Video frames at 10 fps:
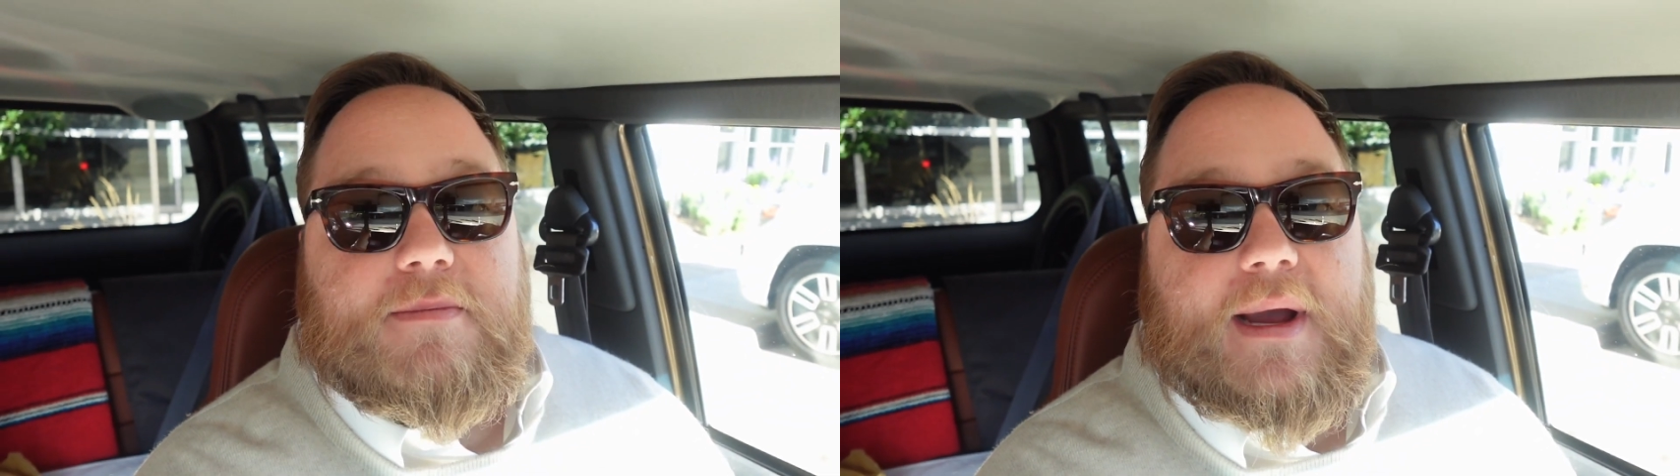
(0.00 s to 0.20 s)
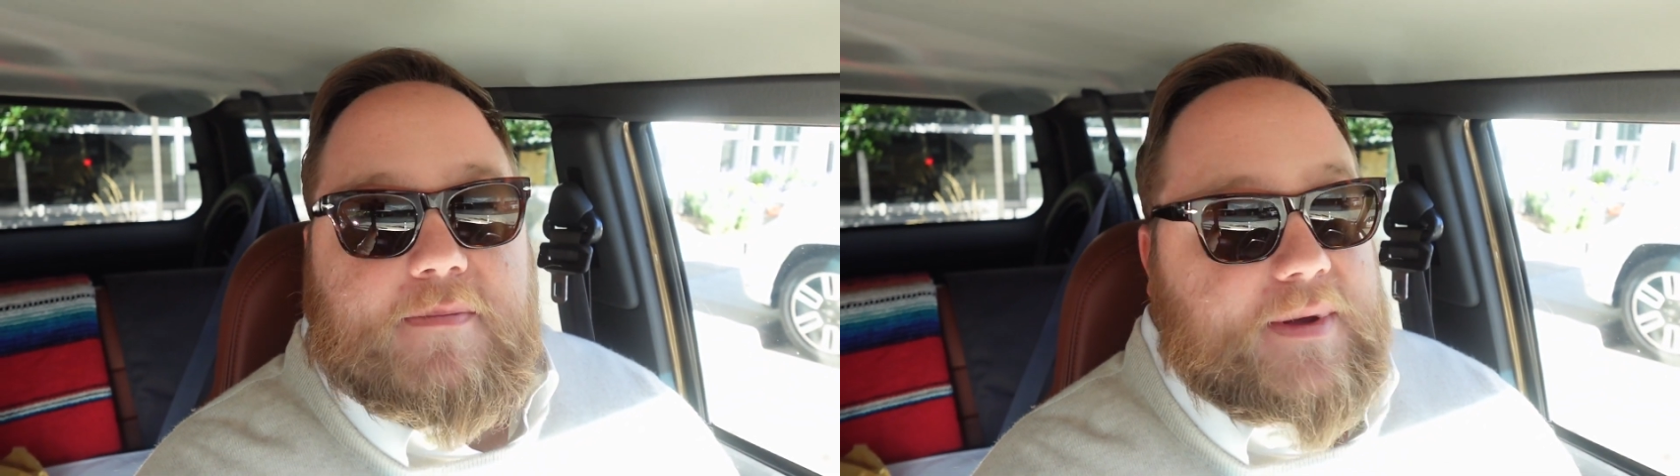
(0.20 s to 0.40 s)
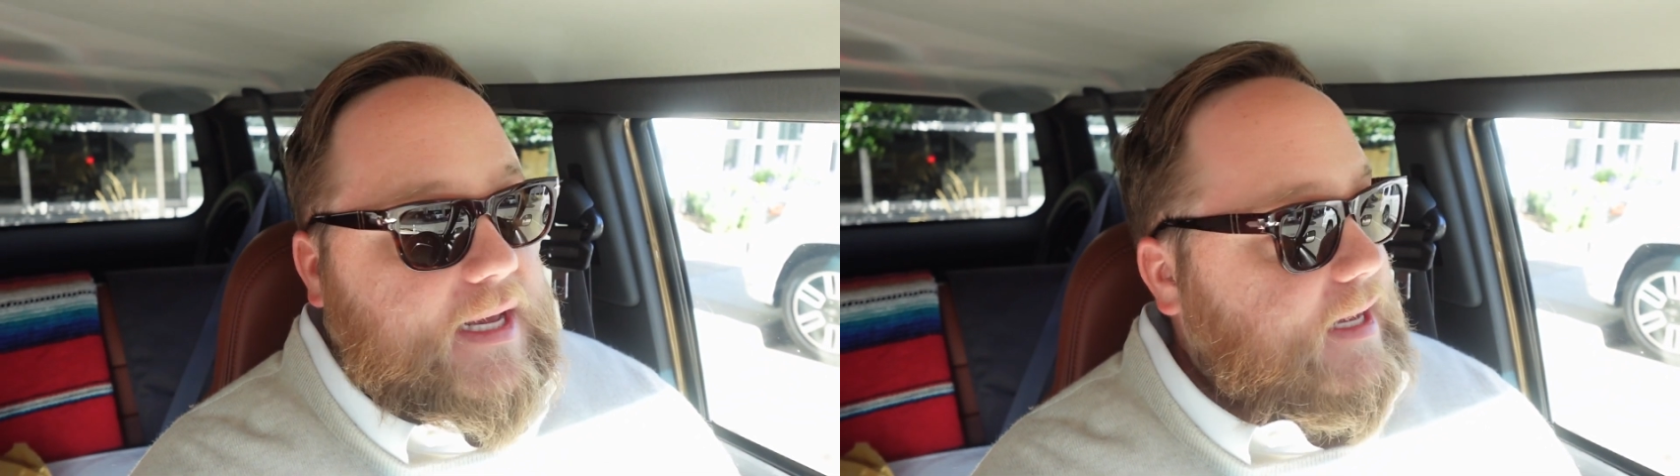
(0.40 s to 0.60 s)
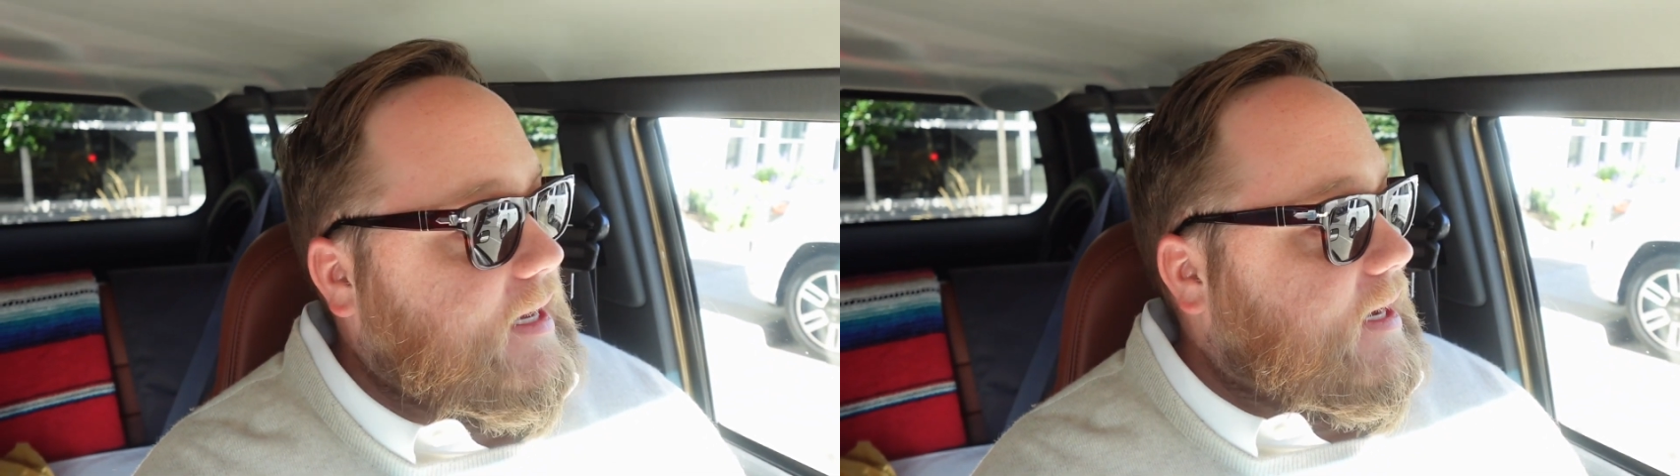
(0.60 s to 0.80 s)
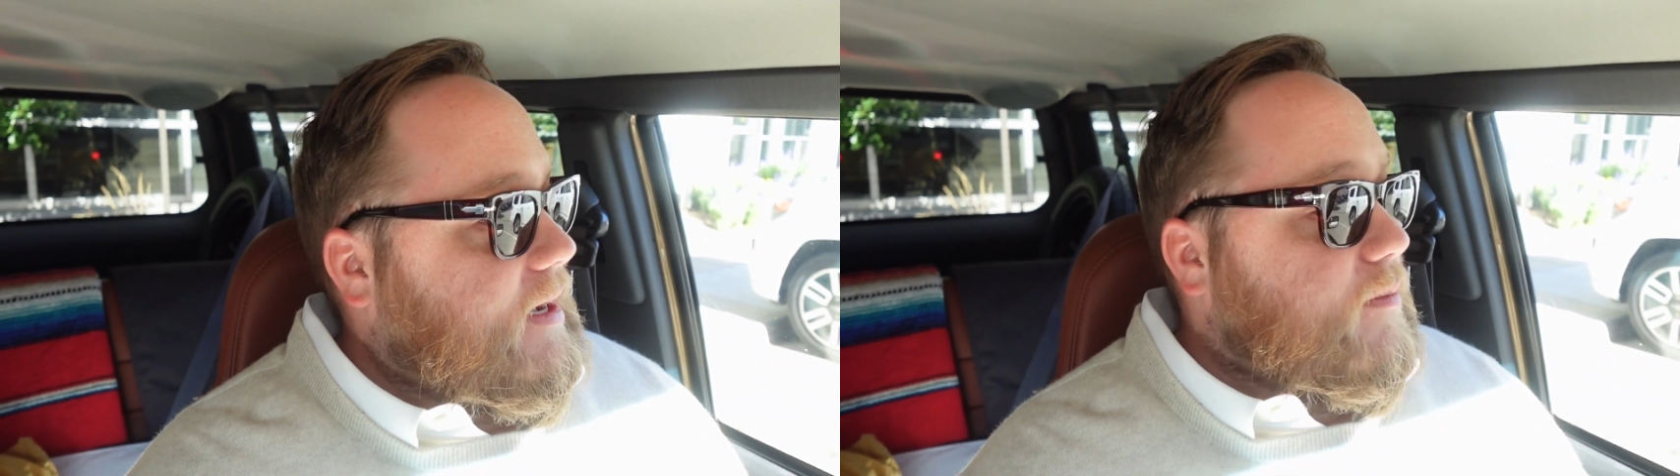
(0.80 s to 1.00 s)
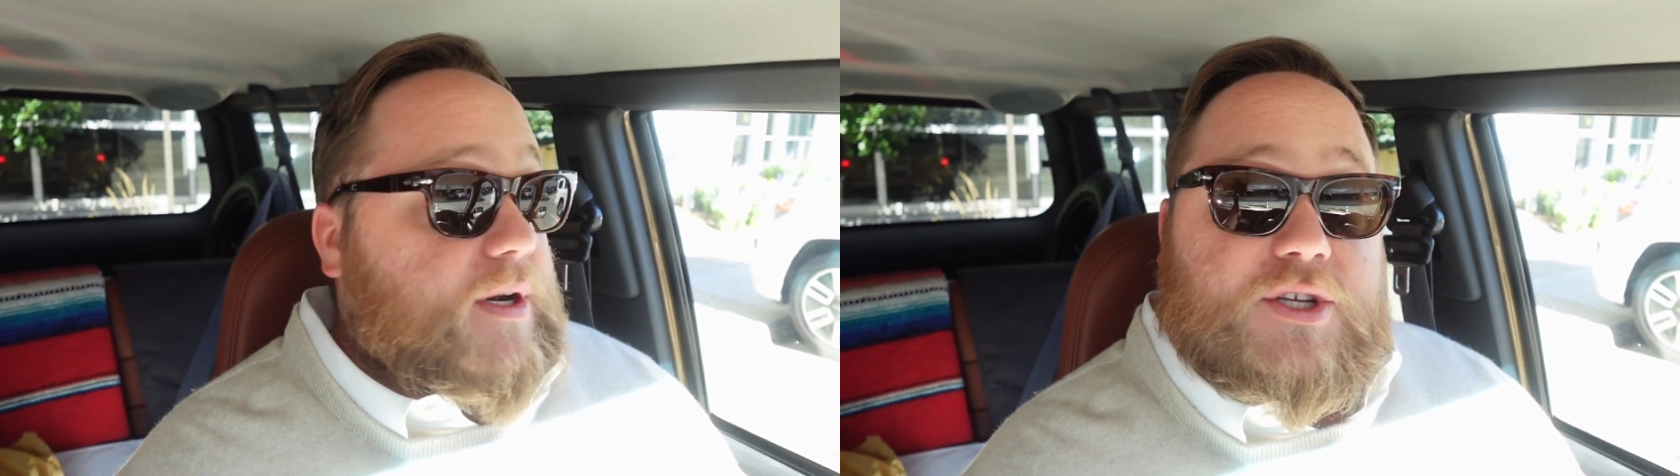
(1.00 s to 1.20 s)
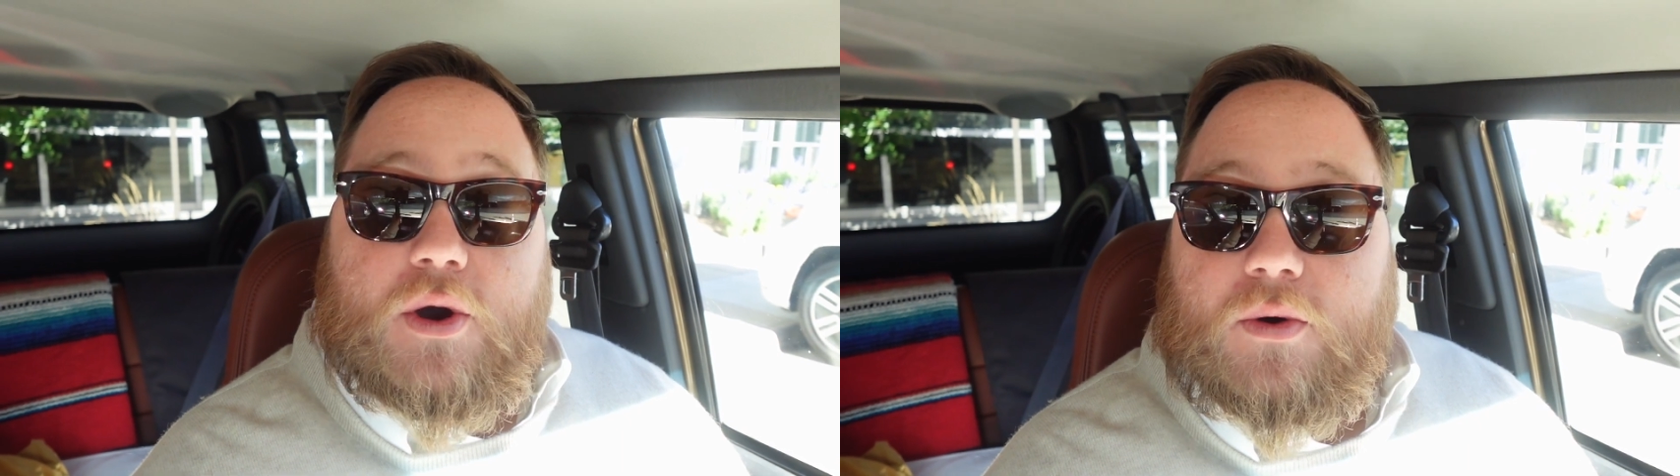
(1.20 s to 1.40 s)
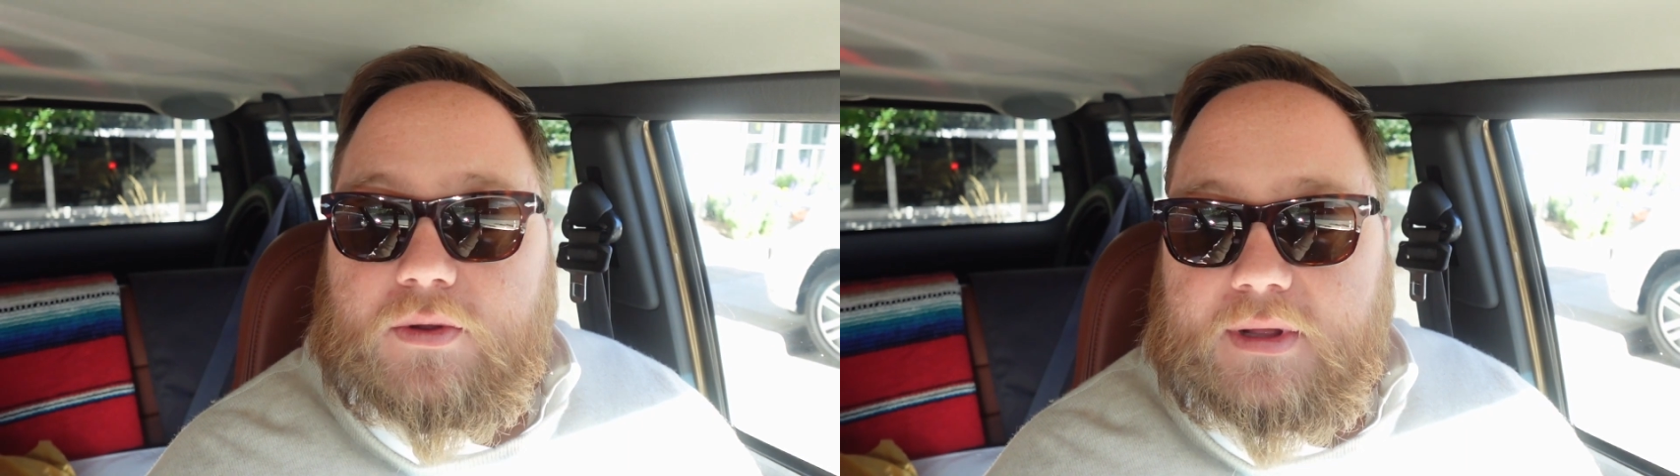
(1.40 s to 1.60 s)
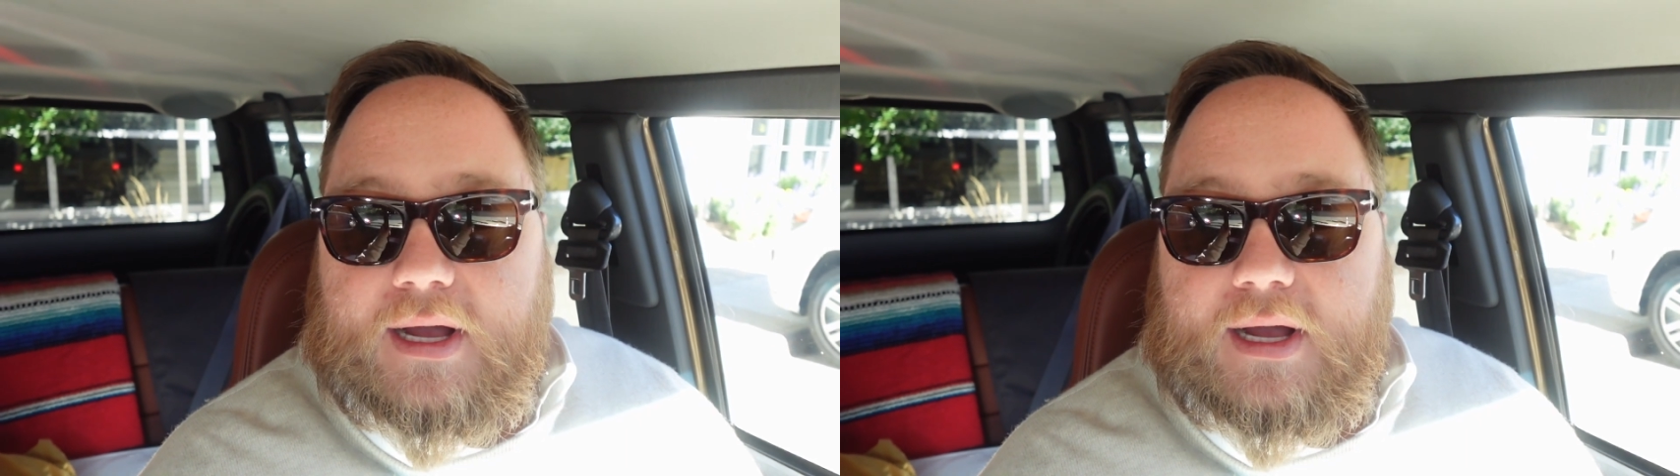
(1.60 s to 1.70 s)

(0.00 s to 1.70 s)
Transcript: it might be, but it's cool.